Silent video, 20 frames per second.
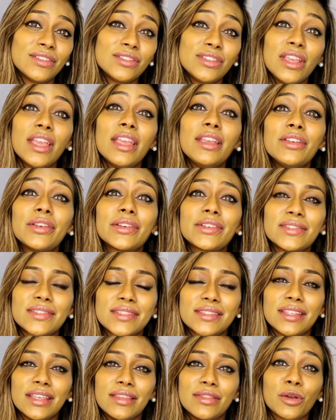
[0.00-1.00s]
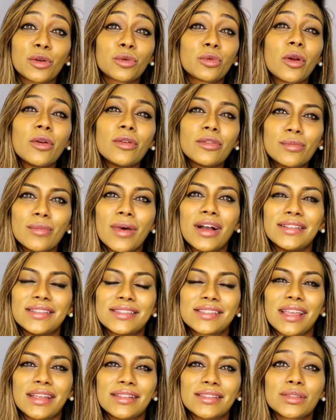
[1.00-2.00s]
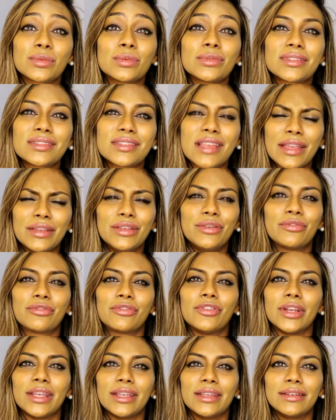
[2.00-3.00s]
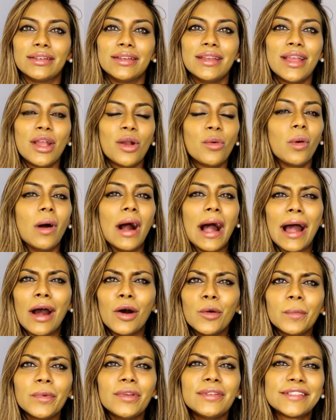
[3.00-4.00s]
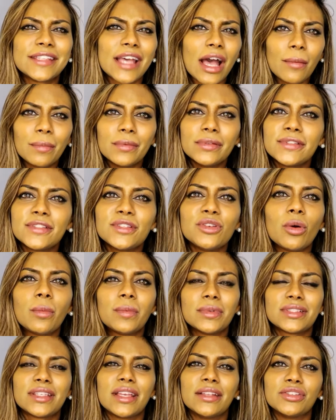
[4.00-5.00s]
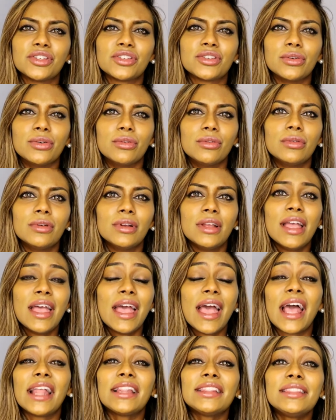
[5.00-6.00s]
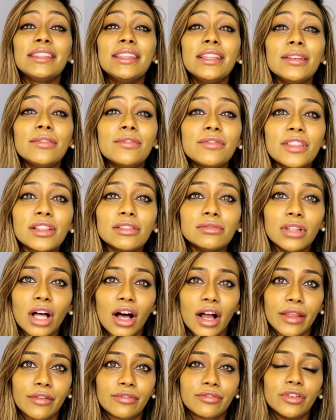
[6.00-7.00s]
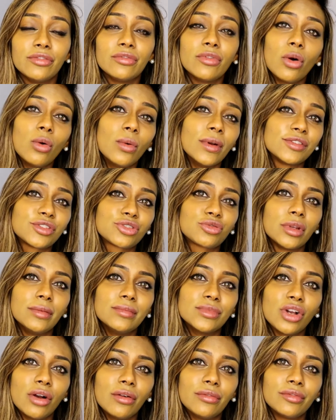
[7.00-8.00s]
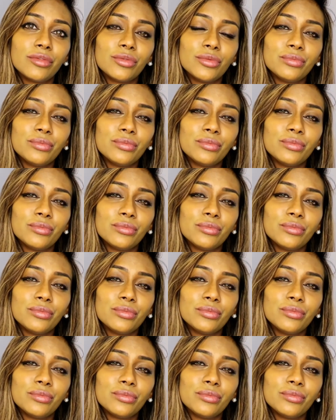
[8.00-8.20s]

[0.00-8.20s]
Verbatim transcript: Here you can see that growth mindsets will set you free, will help you tap into your potential and live the life you've always dreamed of.